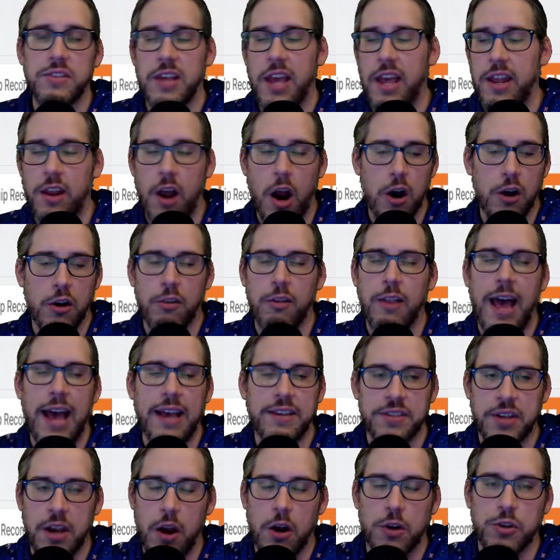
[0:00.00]
And our
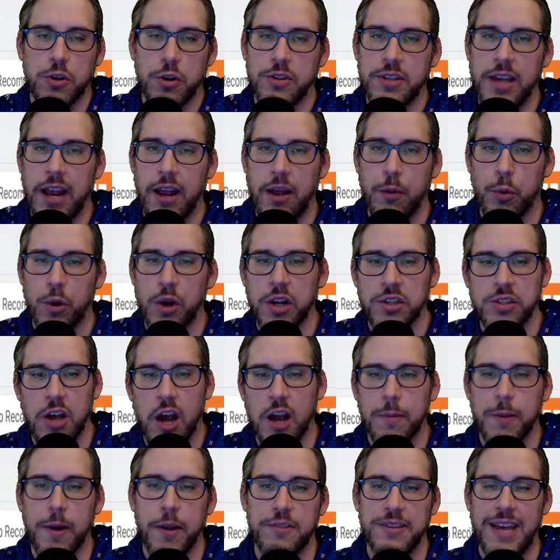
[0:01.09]
last character is that we're going to talk
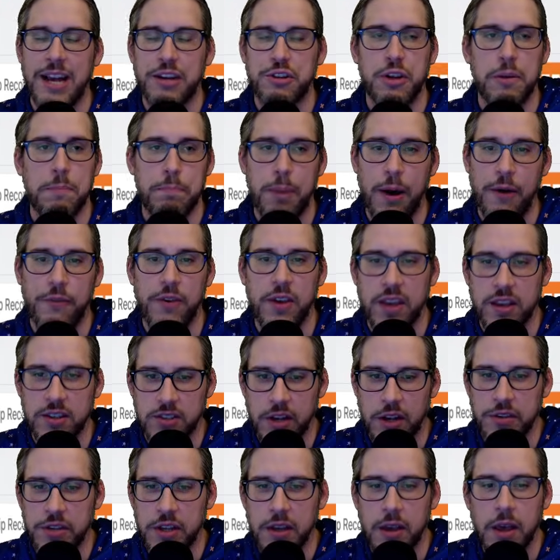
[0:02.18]
about is actually buffing his
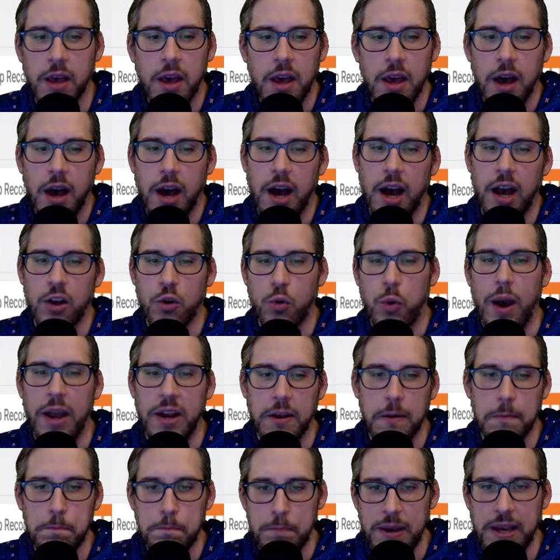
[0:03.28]
hunting quite
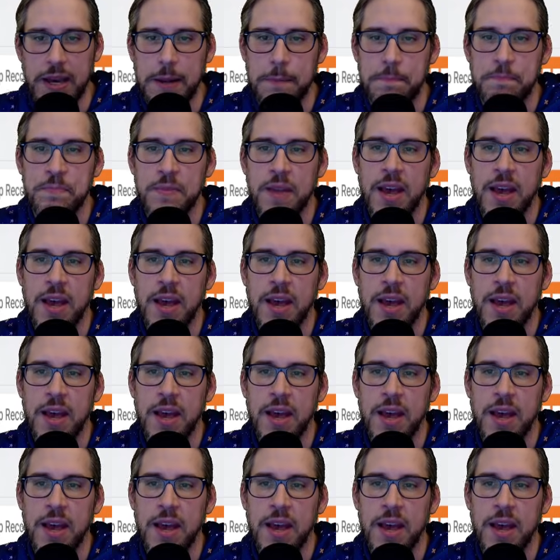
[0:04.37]
a bit.